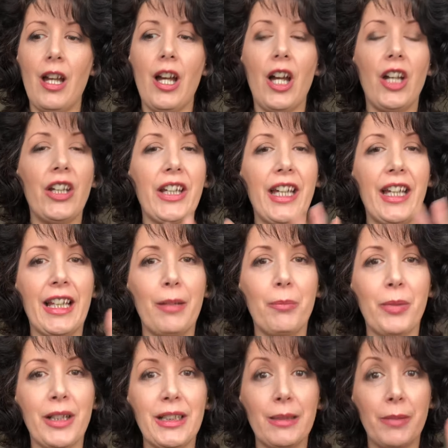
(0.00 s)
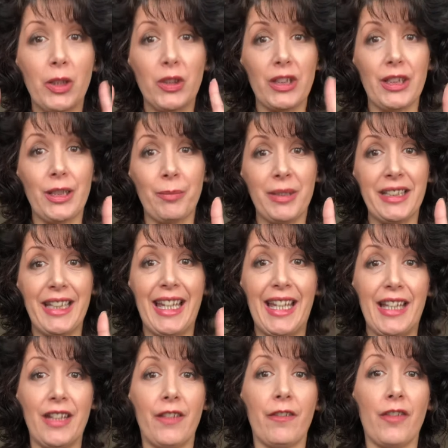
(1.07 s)
Okay, that brings me on to number
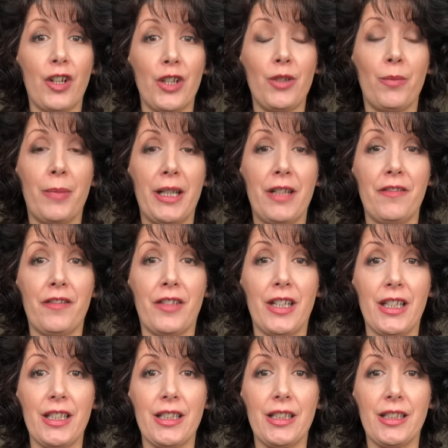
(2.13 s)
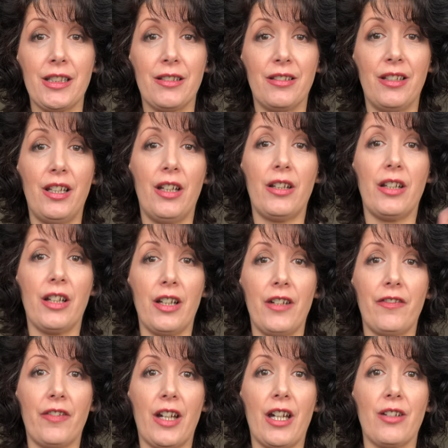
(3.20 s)
10, the final benefit that I
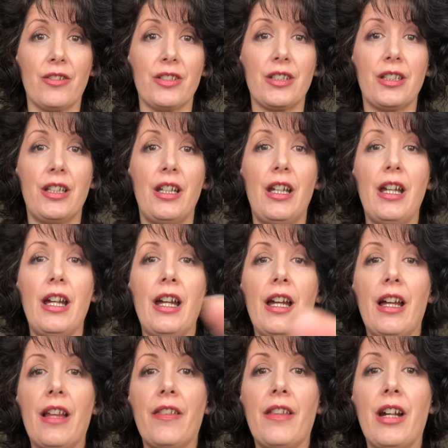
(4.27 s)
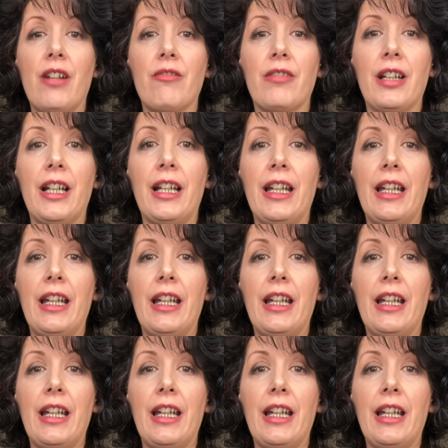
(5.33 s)
found, and that really